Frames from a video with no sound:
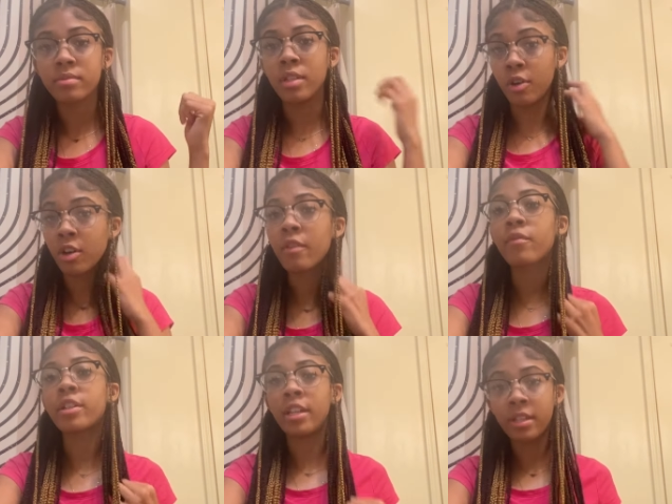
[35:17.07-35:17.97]
Your
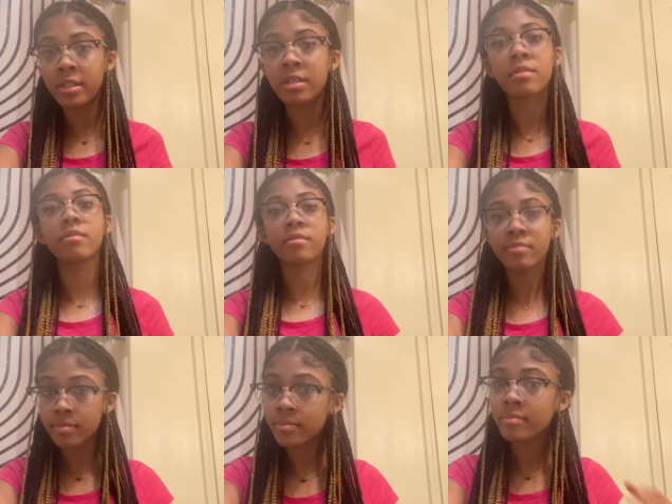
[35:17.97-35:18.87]
girlfriend is.
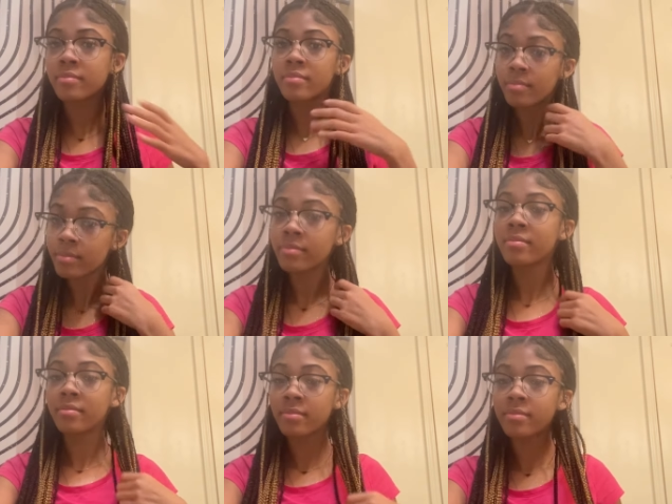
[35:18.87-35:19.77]

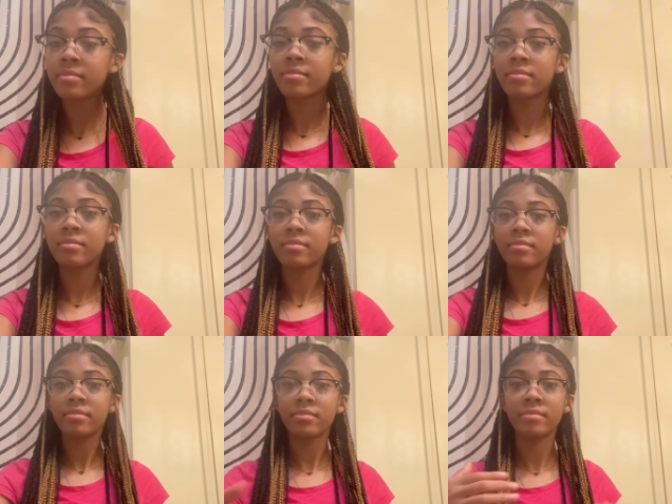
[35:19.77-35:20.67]
Nigga, she don't even know how
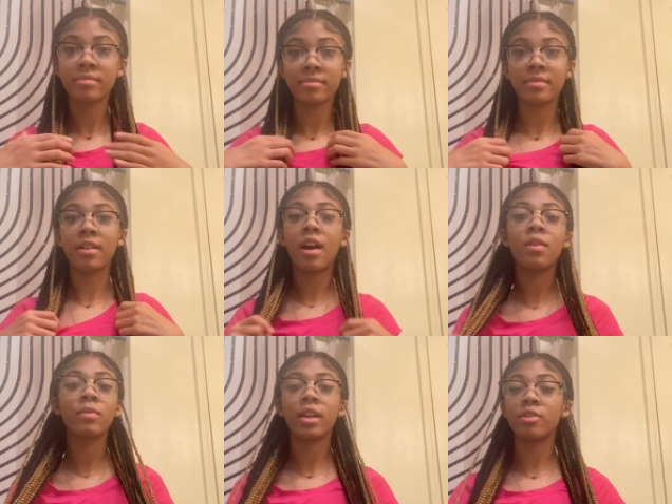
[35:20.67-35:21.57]
to drive.
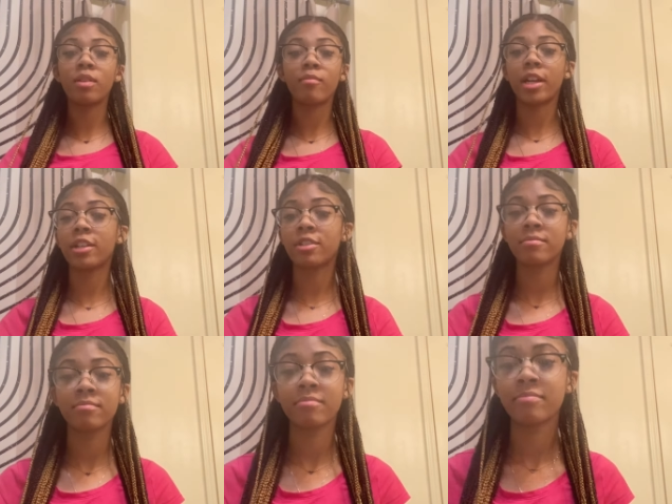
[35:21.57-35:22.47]
Oh, well, you can bring
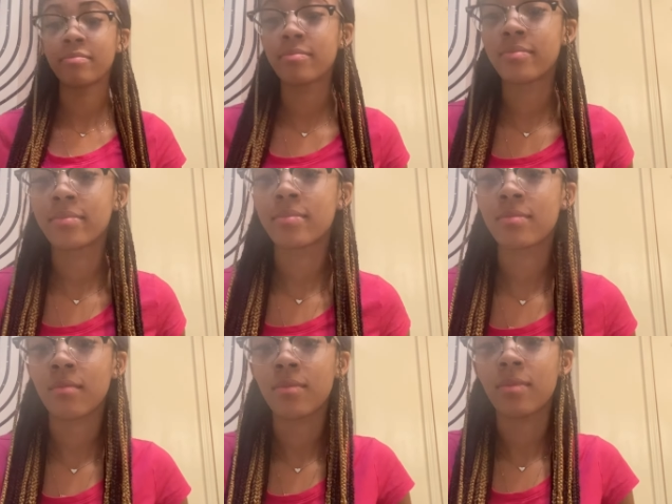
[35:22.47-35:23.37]
her.
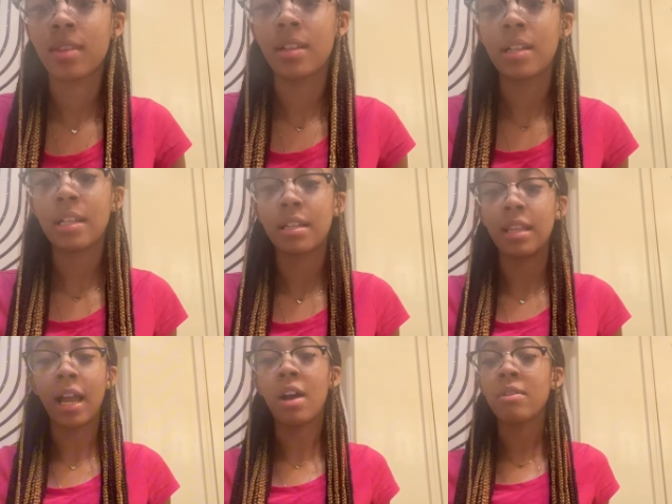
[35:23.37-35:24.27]
You sound slow.
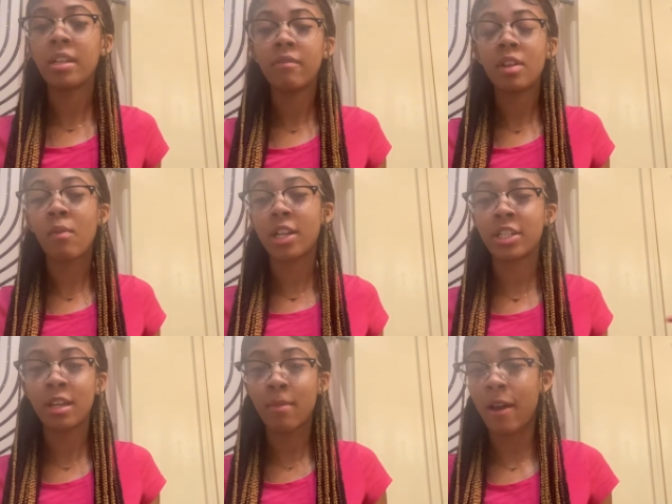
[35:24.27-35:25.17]
Like, I don't even know why
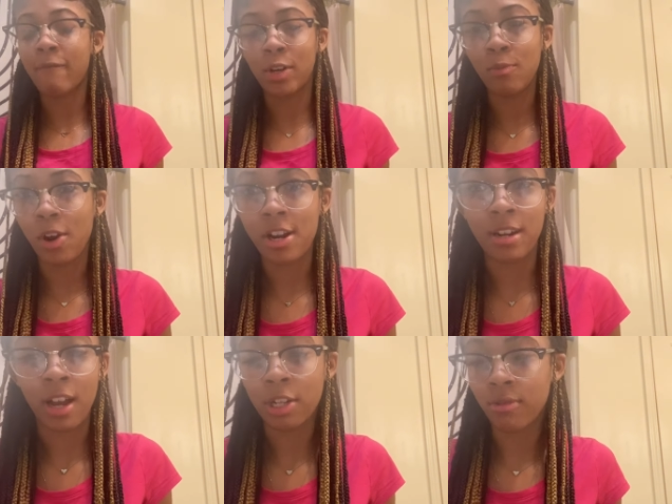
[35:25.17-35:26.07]
she in my phone with her
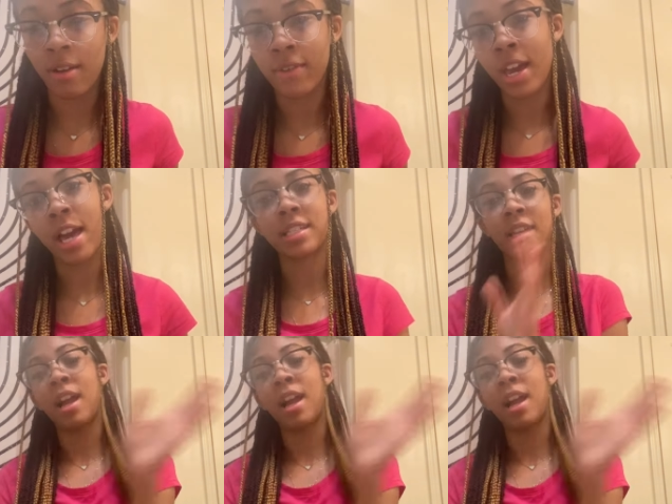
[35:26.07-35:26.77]
non-driving ass.